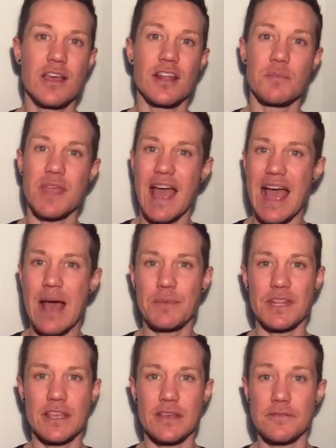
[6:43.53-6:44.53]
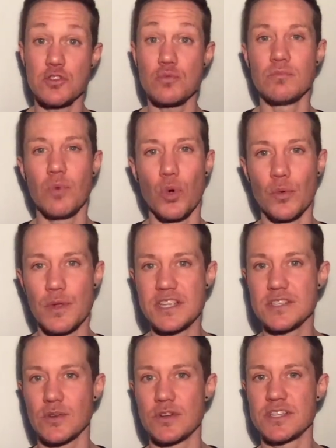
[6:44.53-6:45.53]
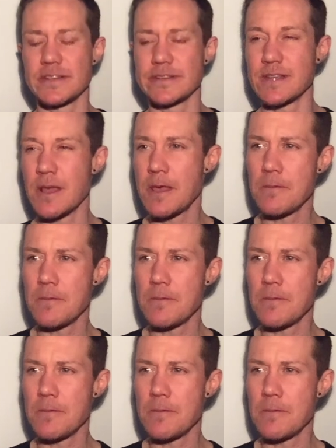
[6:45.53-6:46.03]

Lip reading: I'll be happy to give you more resources,